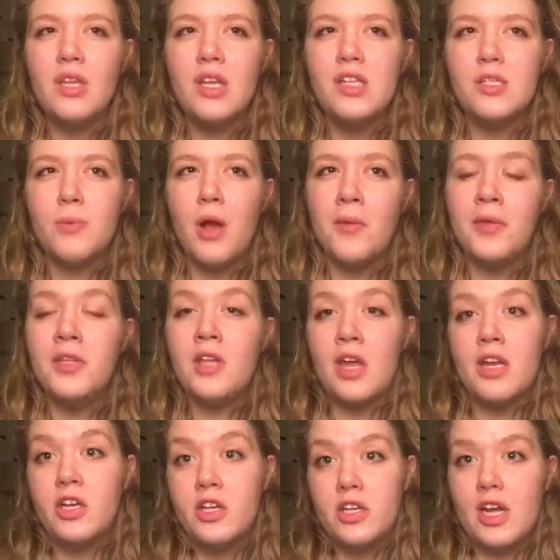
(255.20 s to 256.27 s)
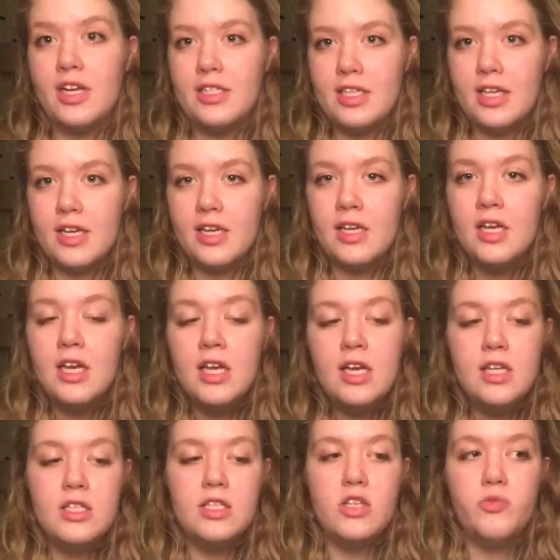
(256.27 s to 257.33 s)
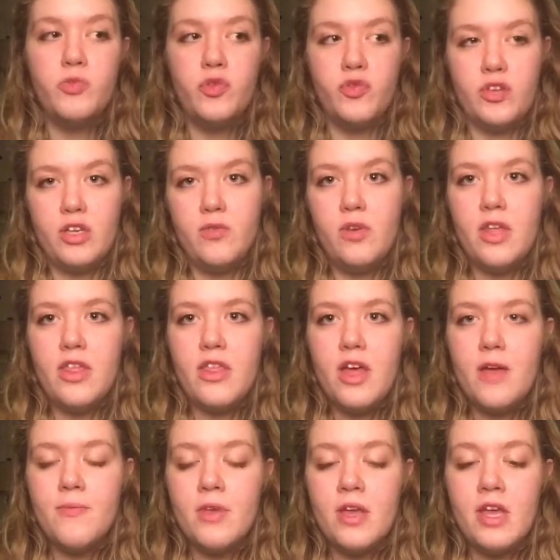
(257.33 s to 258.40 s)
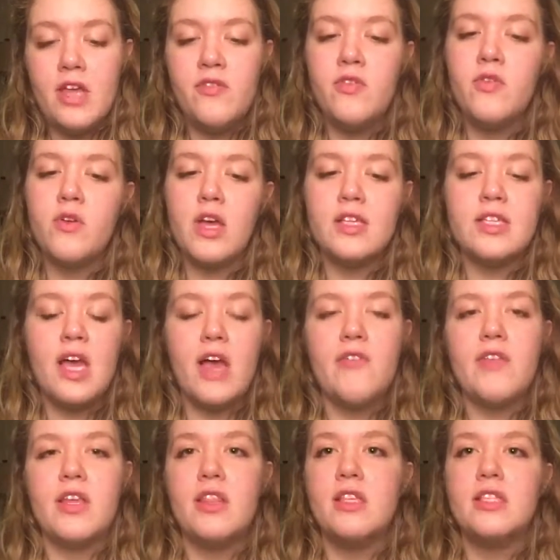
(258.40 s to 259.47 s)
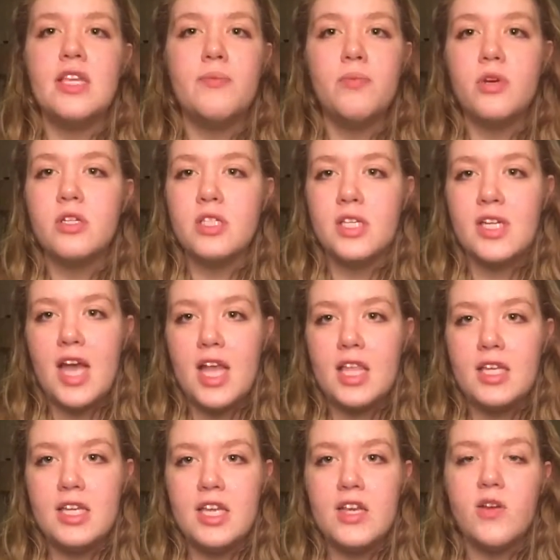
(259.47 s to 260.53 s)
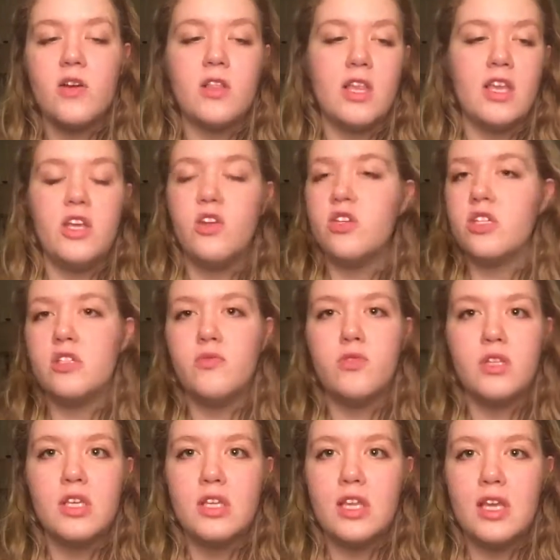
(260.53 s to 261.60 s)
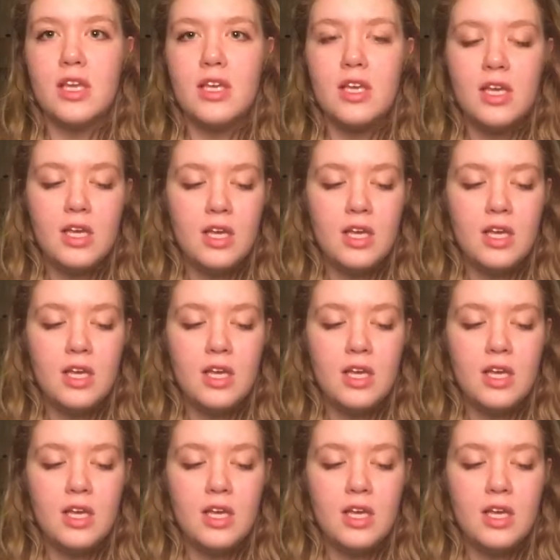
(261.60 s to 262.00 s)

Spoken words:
it's probably not a good idea to move in with them. If you guys have like the same personality, or like you just really like